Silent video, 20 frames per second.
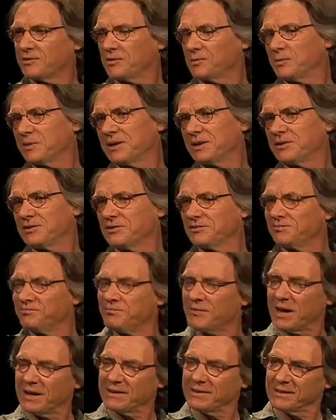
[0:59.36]
what makes,
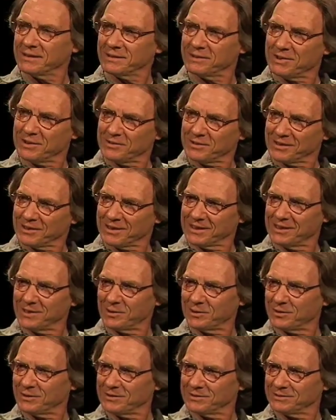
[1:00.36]
I think, teaching
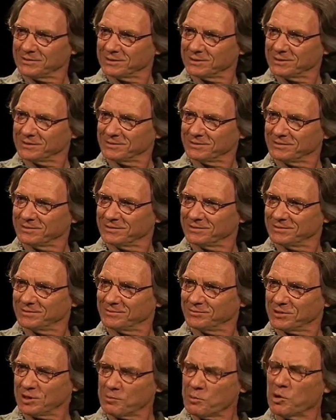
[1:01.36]
here
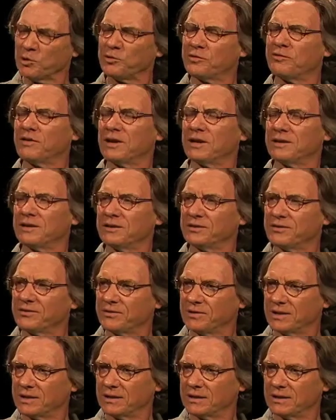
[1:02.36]
the most fun, is
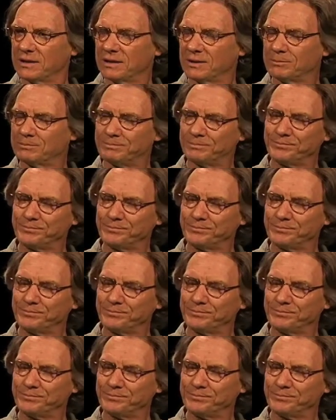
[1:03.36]
the